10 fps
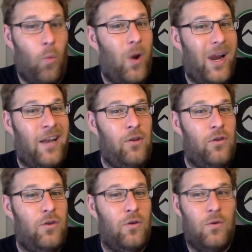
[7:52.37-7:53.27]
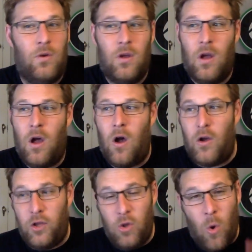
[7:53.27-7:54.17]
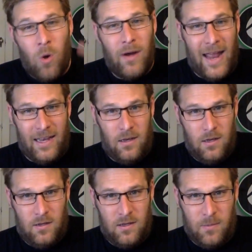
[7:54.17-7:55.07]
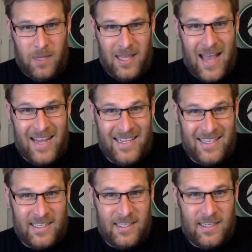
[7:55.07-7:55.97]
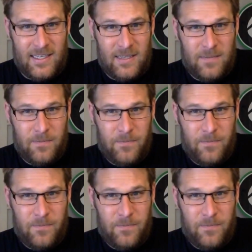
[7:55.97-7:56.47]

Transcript: But what can you do on your end to be that consistent?